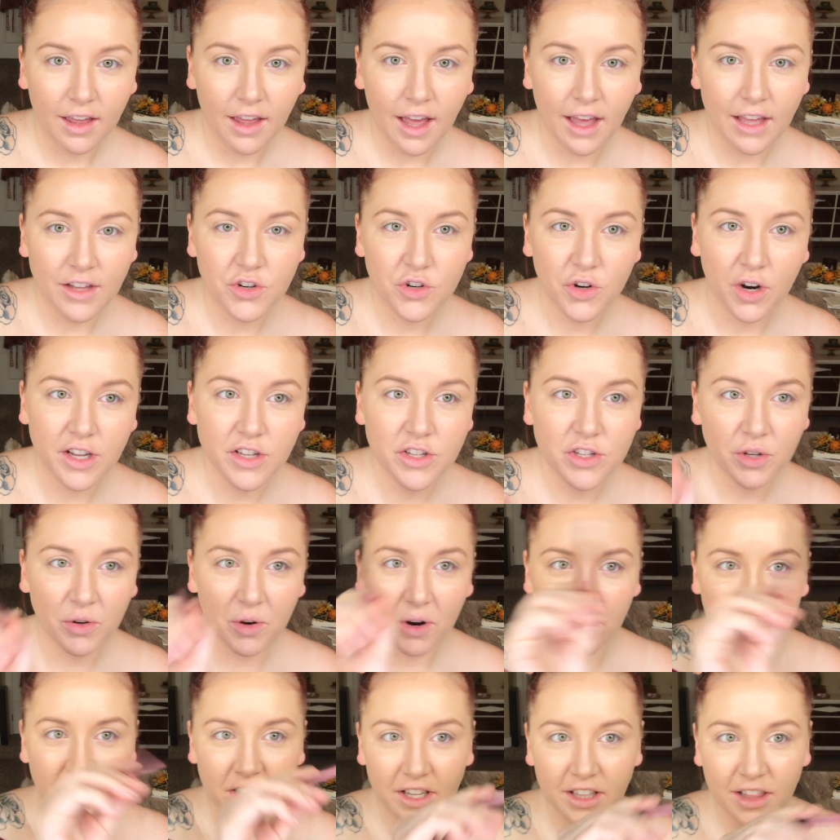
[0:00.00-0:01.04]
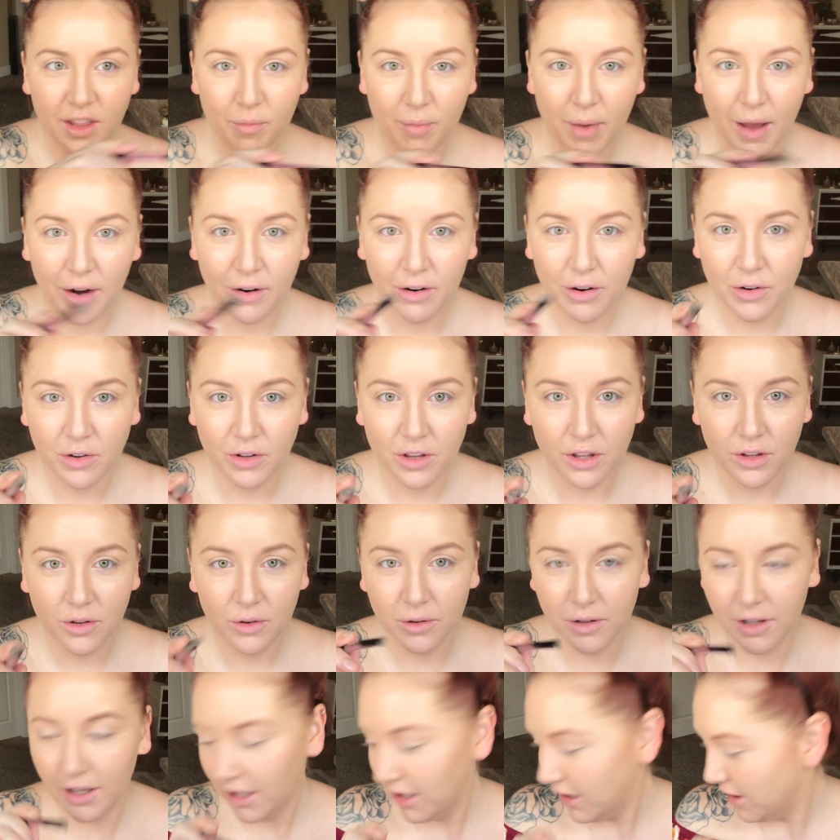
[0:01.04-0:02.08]
I tried so hard to get the background
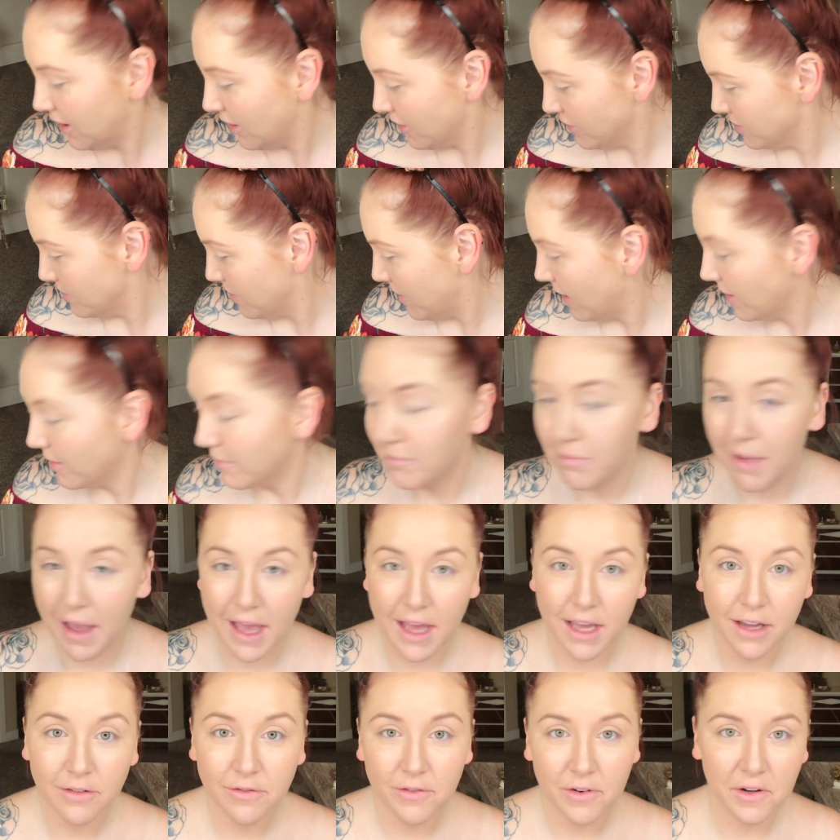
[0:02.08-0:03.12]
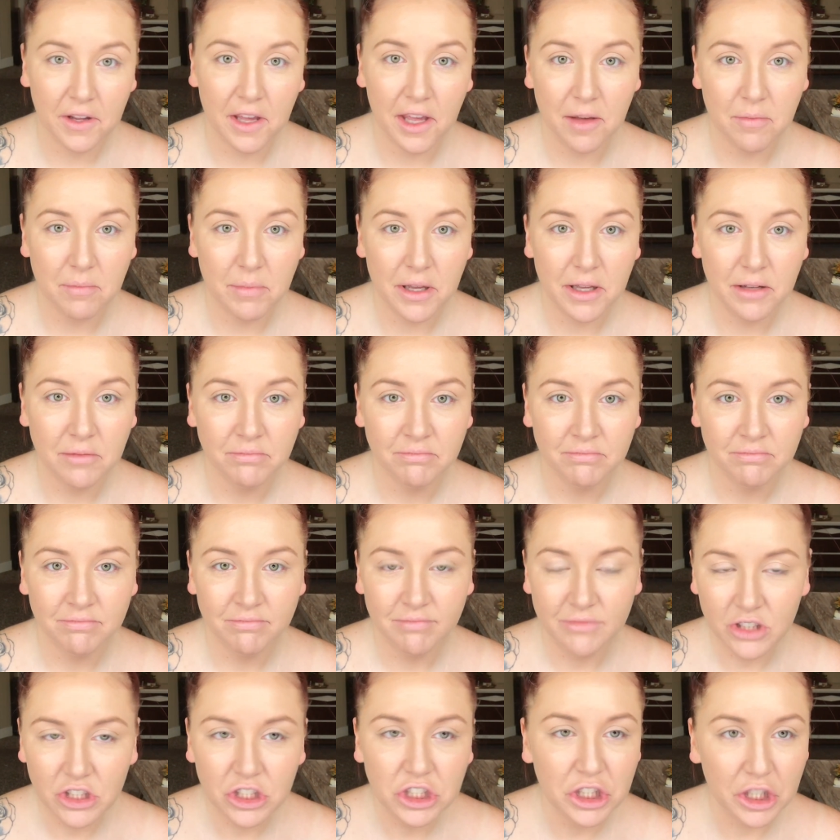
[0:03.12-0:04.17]
cute, and there's my bag for camping.
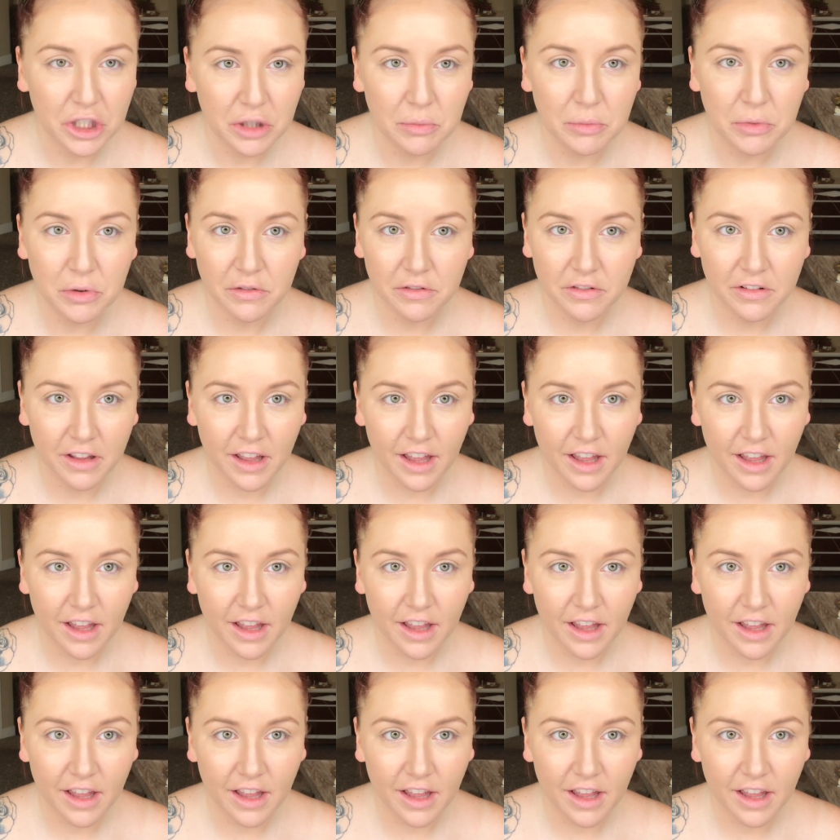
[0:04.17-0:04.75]
Should have moved